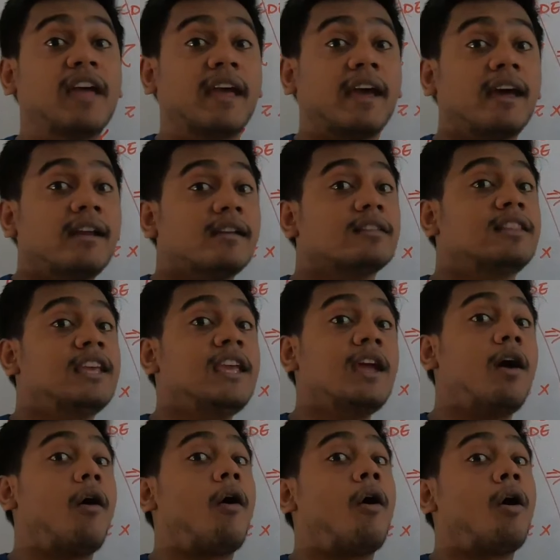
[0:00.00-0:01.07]
where
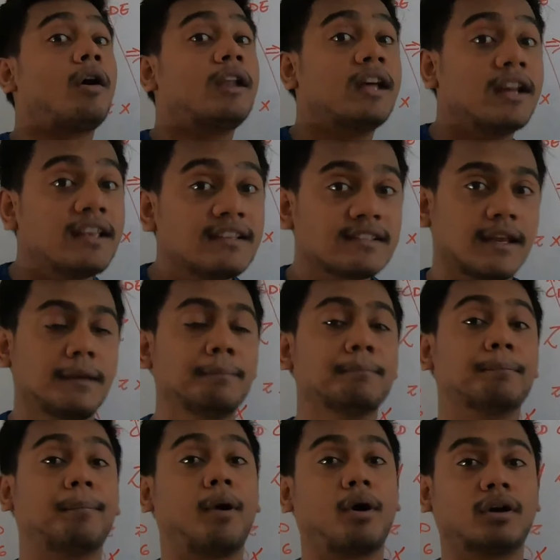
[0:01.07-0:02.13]
the order is
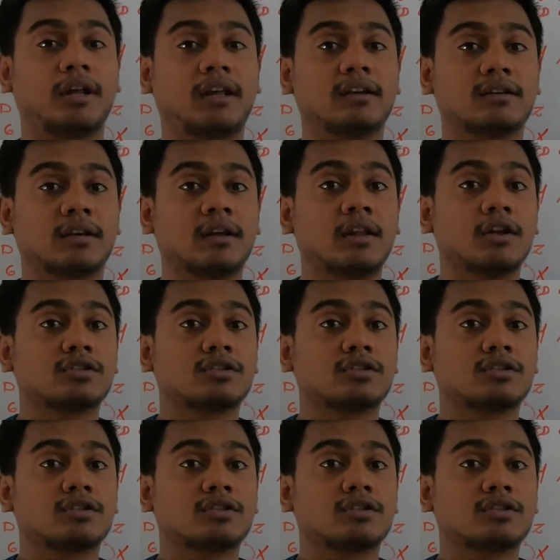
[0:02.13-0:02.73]
important.